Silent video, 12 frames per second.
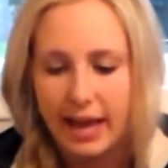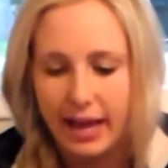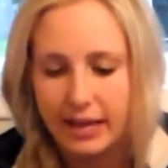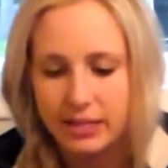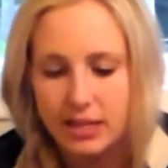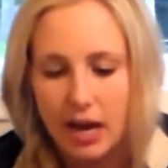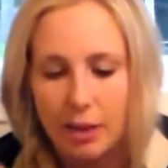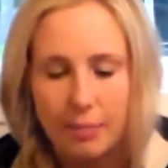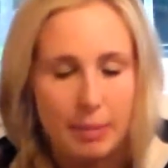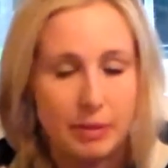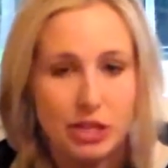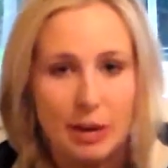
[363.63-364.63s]
and
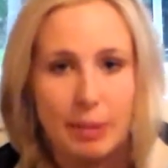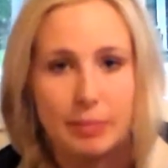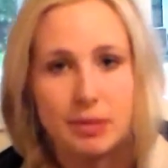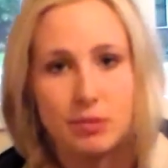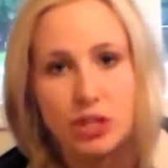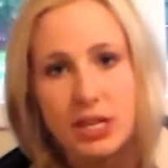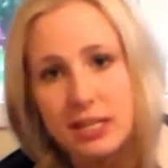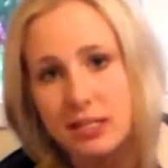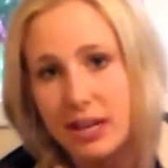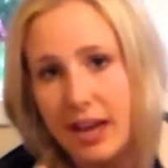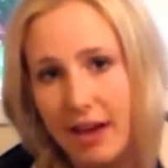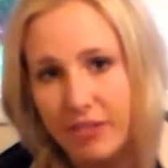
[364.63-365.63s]
maybe chop up some
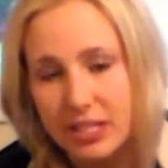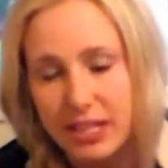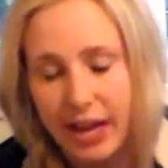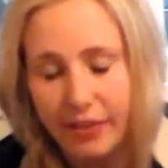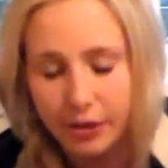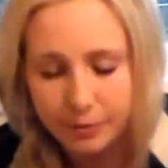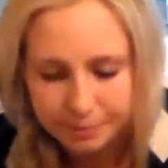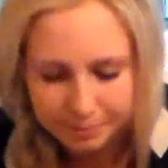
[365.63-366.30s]
cheese and have it together.